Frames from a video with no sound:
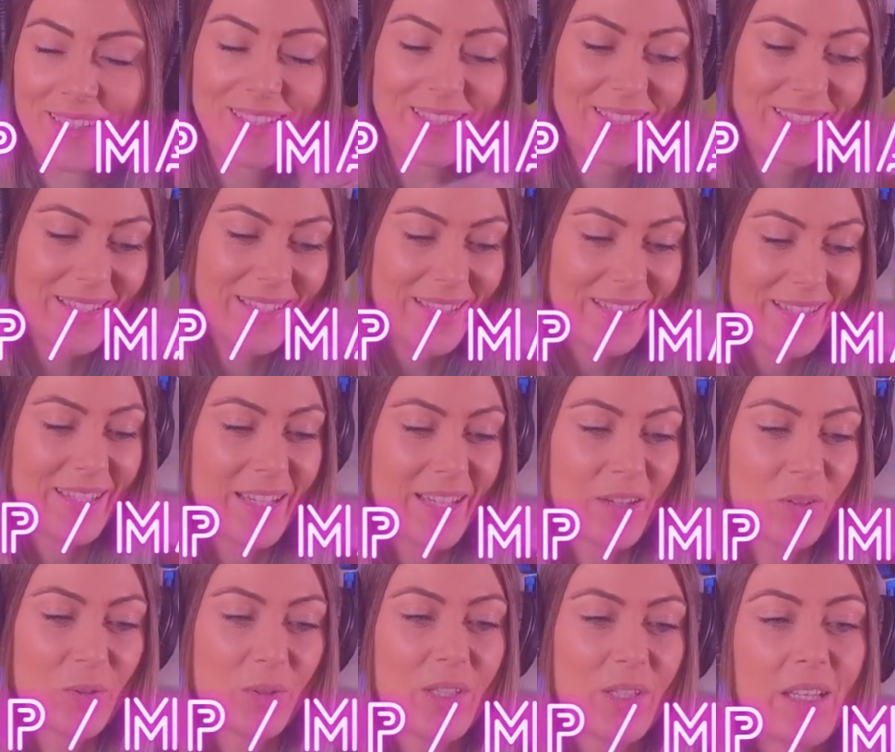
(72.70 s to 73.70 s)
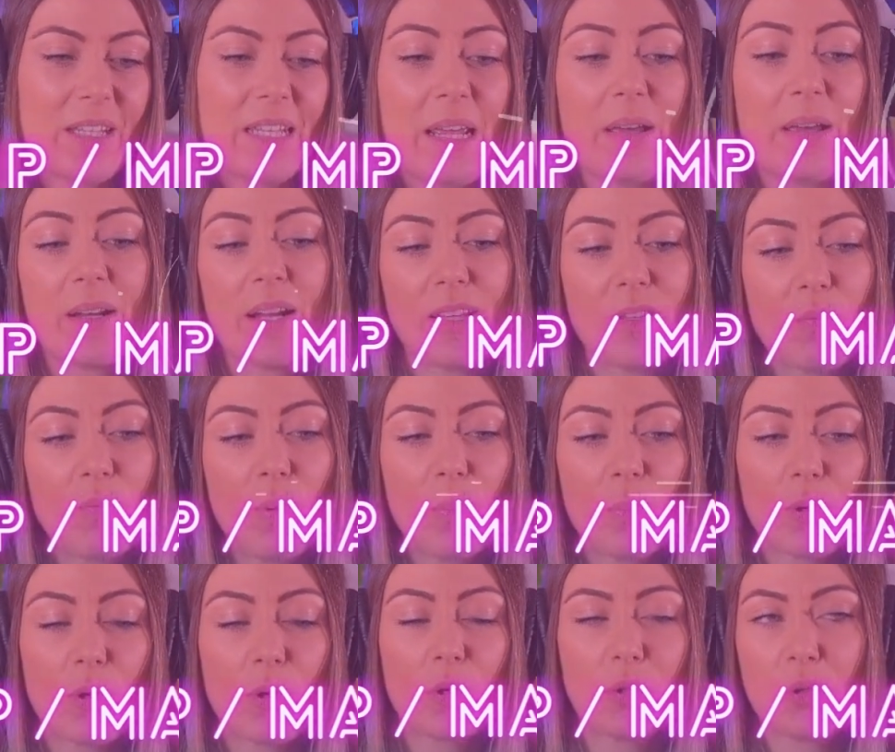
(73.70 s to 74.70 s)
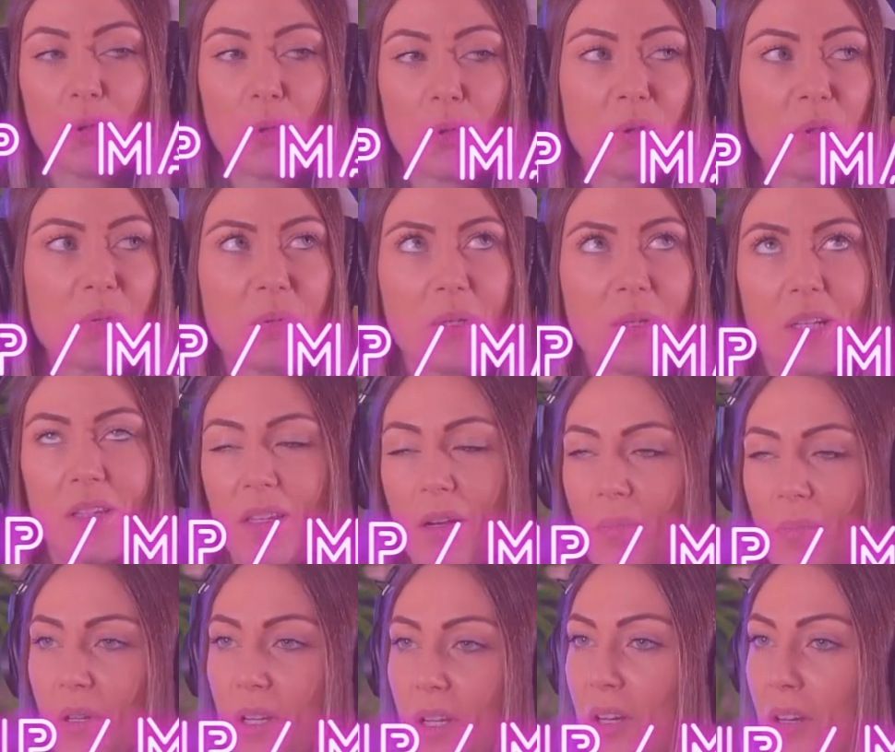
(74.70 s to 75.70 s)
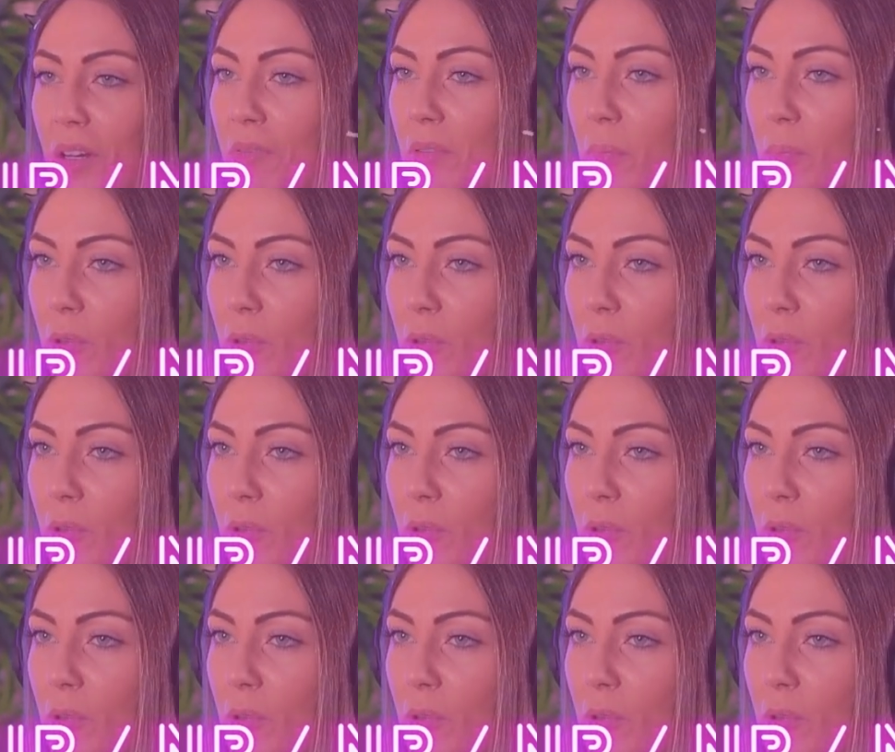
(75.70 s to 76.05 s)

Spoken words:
When I hear that, I kind of think like, okay, I get it.